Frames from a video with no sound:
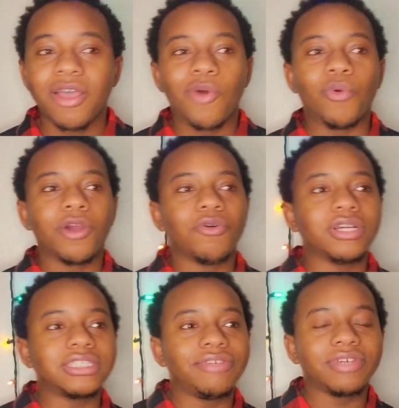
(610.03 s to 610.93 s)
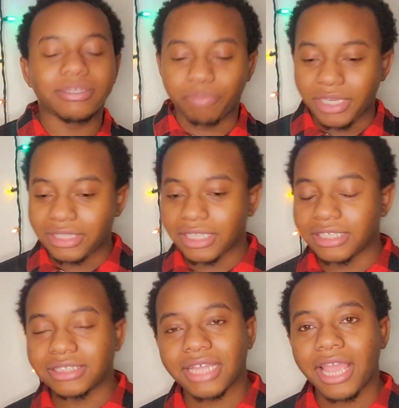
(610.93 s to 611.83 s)
One horse even peeked in the
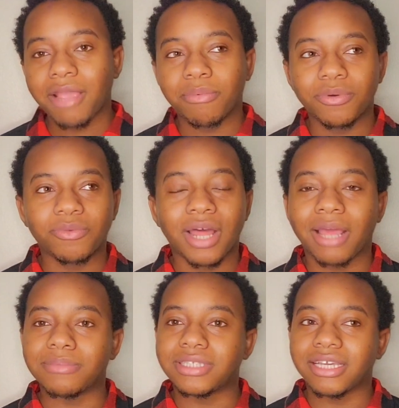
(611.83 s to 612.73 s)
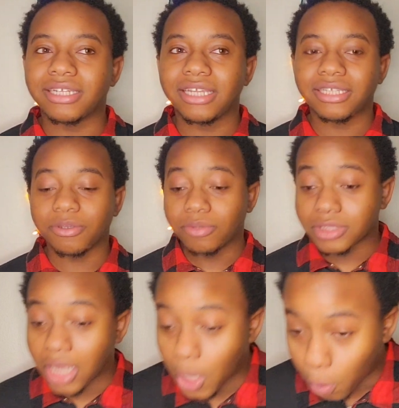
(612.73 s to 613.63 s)
stable while I'm sucking the dick. The horse
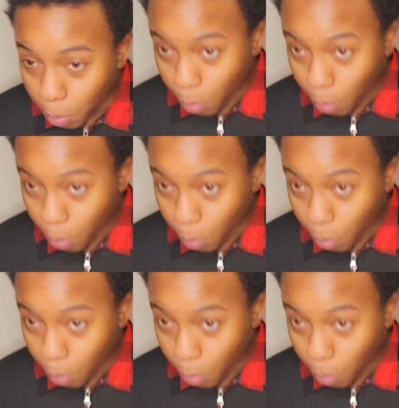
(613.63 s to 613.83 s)
like,